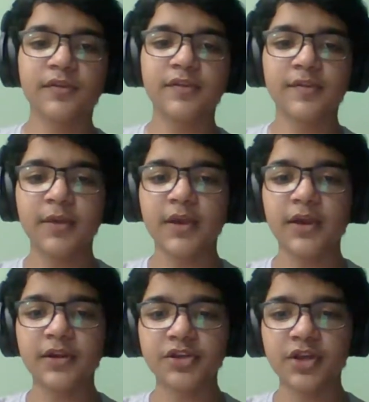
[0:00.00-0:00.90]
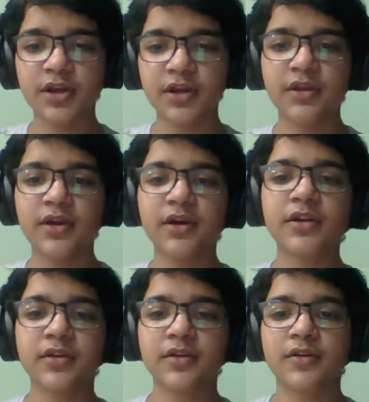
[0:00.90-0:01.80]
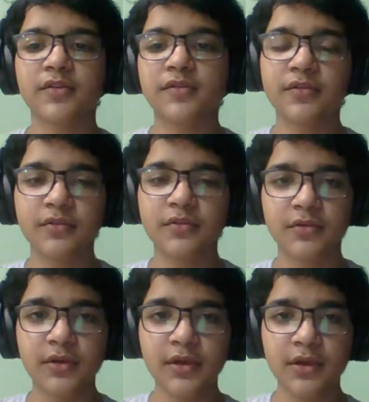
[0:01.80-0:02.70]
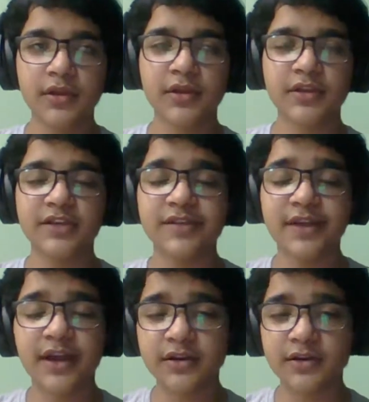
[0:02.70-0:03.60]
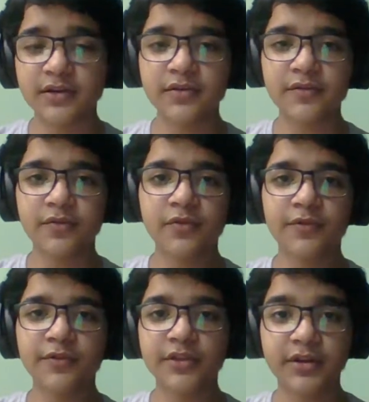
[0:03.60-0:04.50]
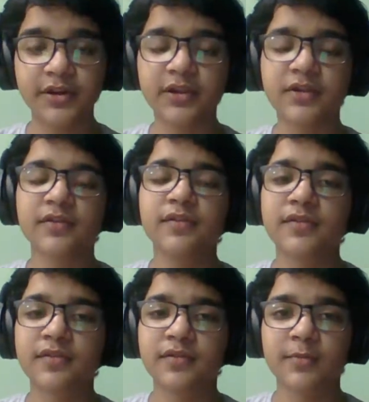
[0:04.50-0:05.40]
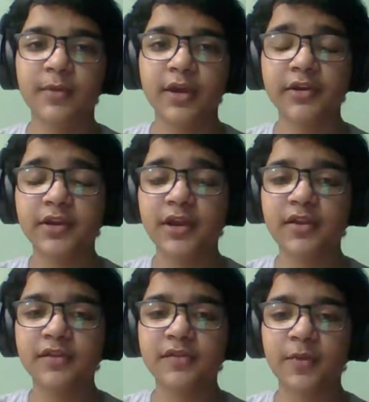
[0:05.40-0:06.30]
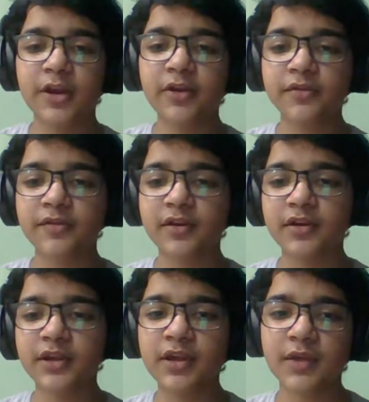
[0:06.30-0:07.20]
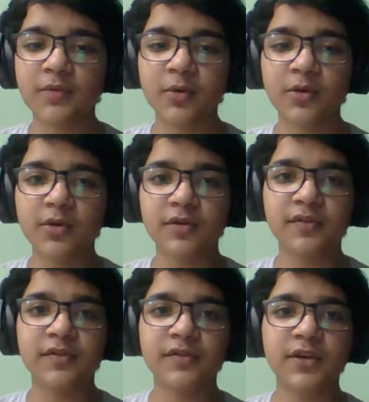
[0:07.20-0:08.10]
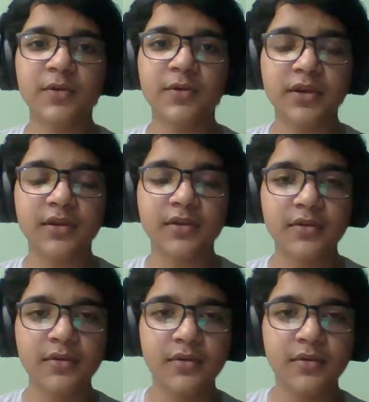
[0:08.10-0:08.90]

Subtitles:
So this is Meher Acharia Dar. So she is an actor for over 30 years. So Meher, tell us, where did you study and what courses did you take?